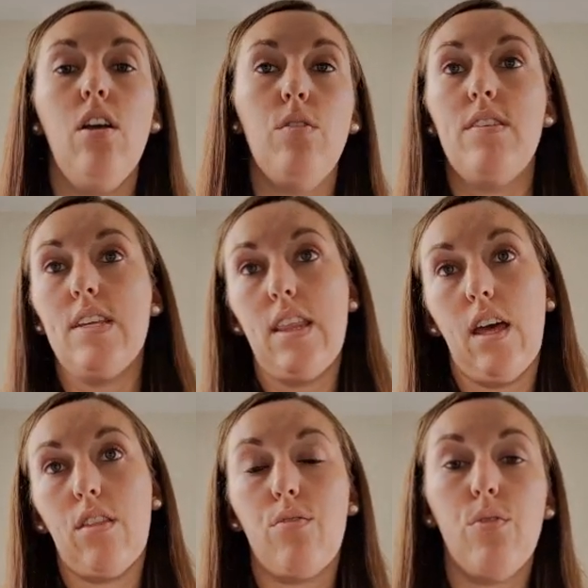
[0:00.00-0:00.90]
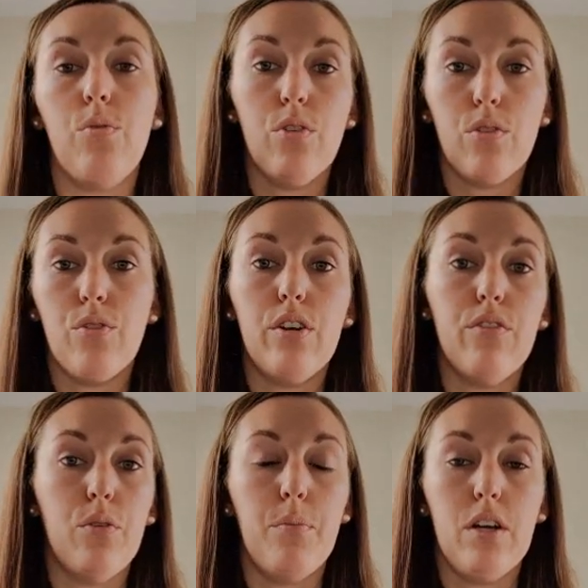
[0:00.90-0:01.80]
You would see that through your
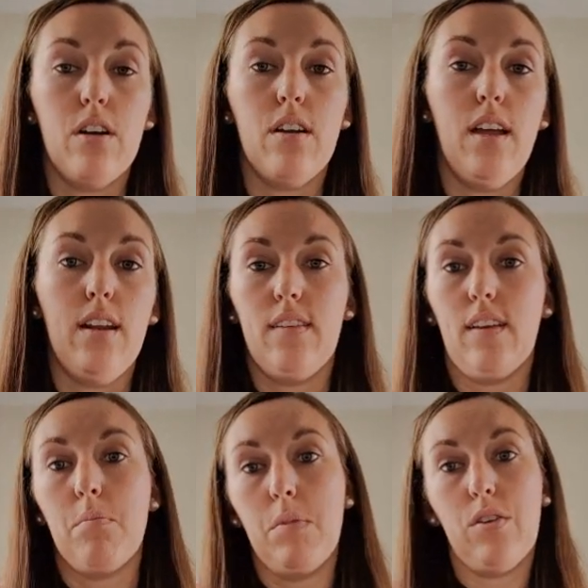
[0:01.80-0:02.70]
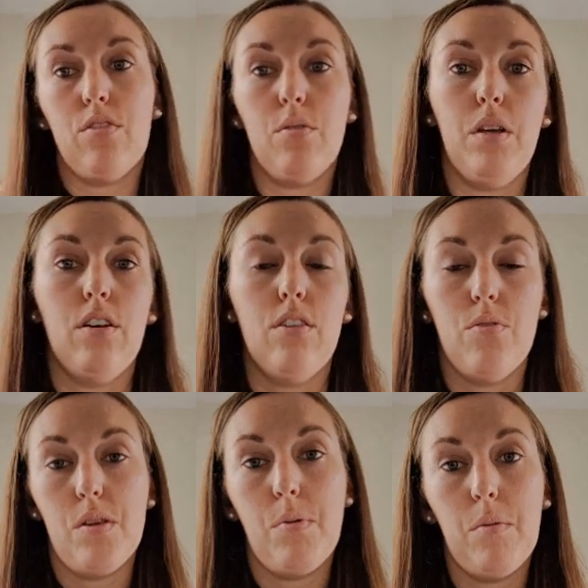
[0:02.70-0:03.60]
rear view mirror, and it's like mirror to mirror,
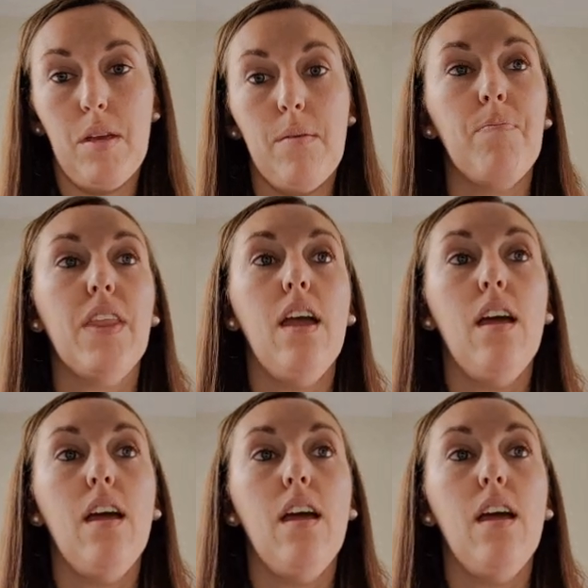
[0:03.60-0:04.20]
you see baby.